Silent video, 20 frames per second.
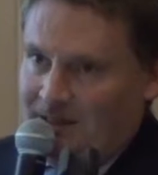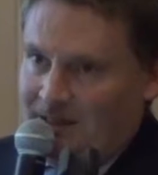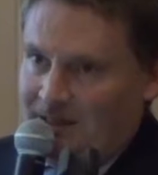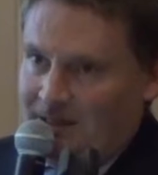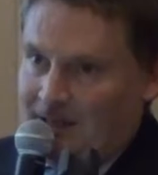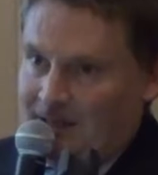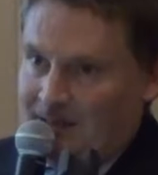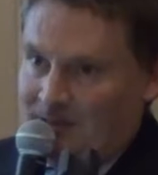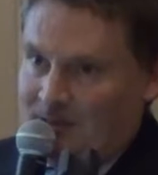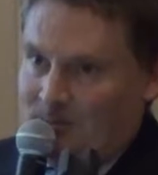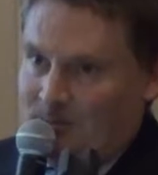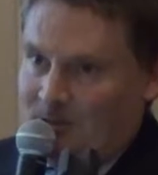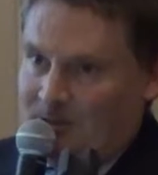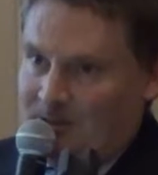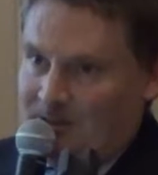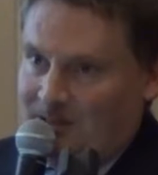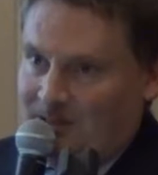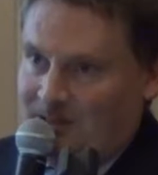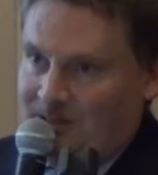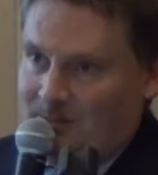that's
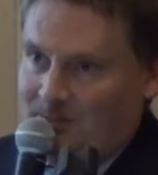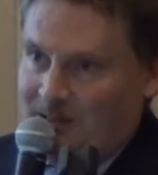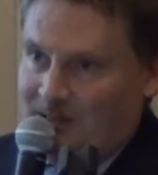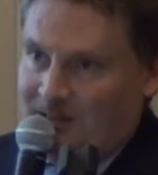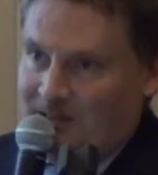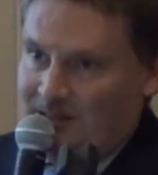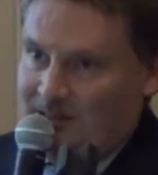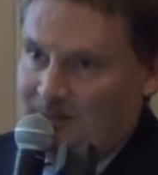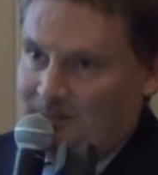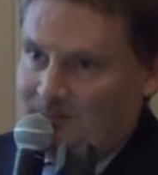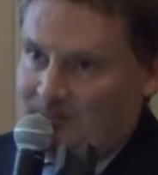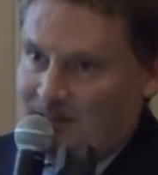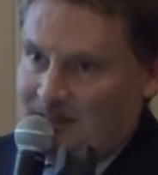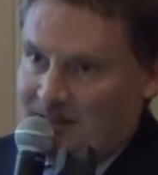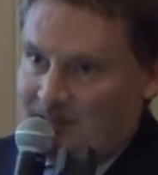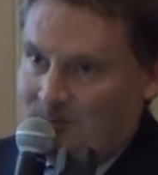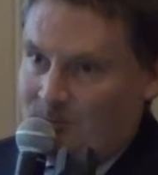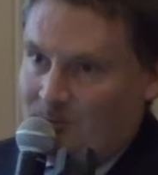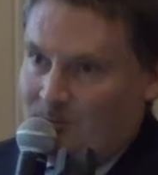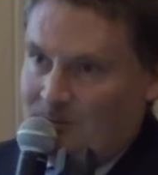what is money,
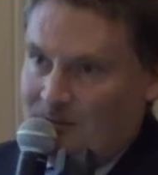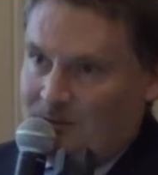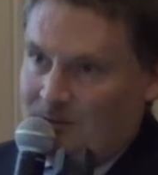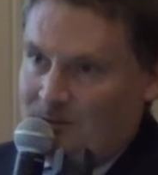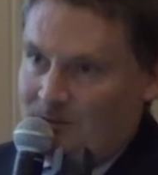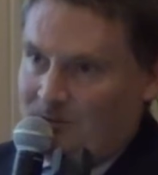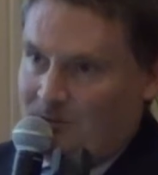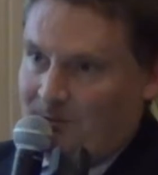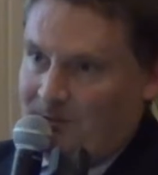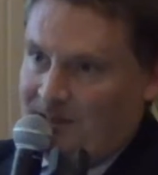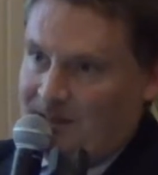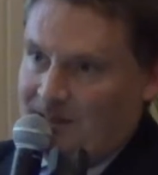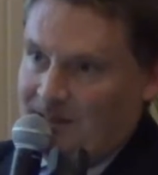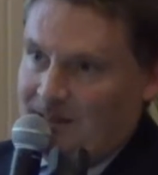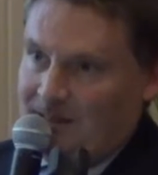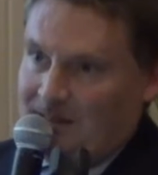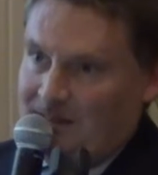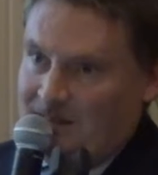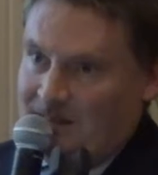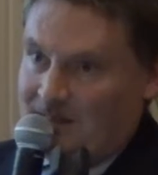that's what we use for
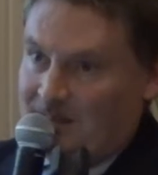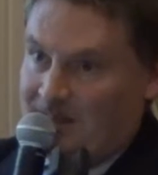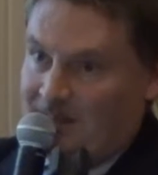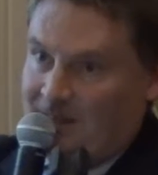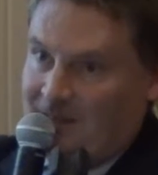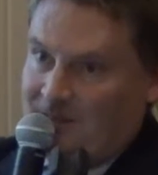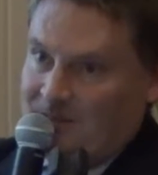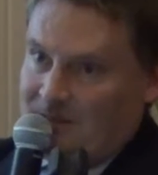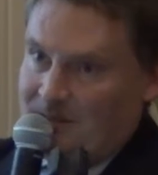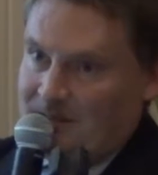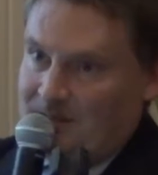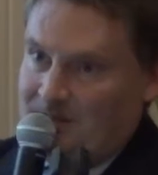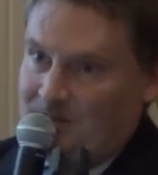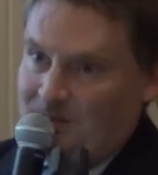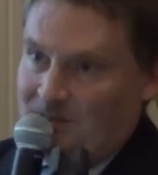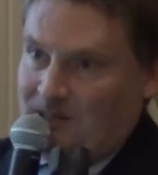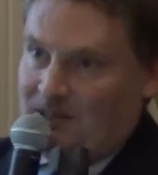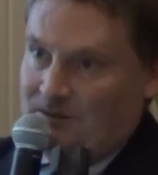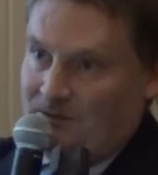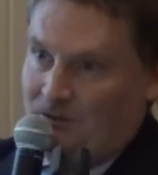money in accounts that
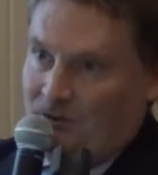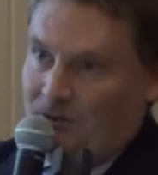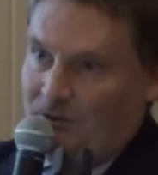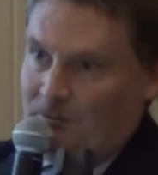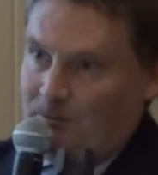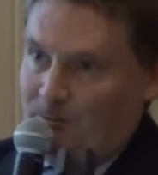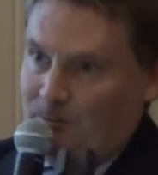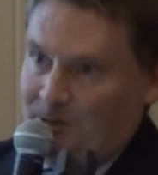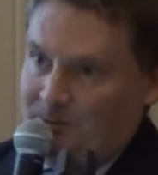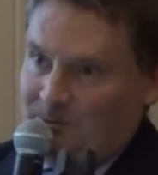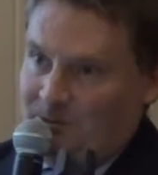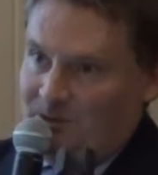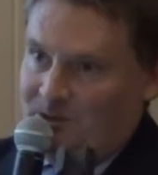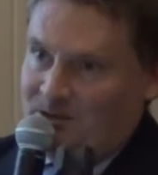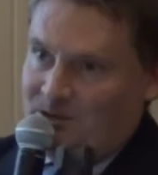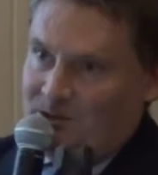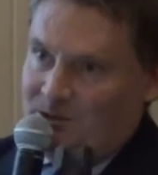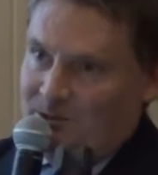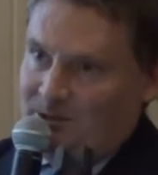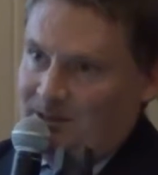transfer from one
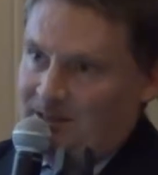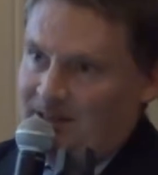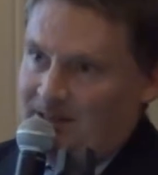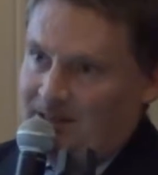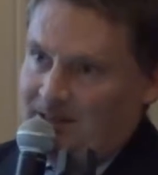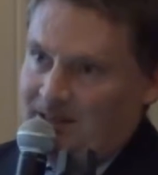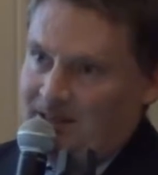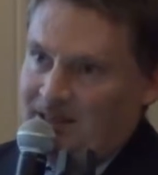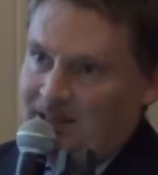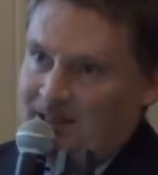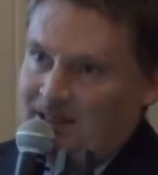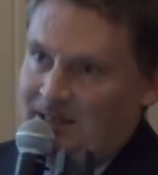person to another.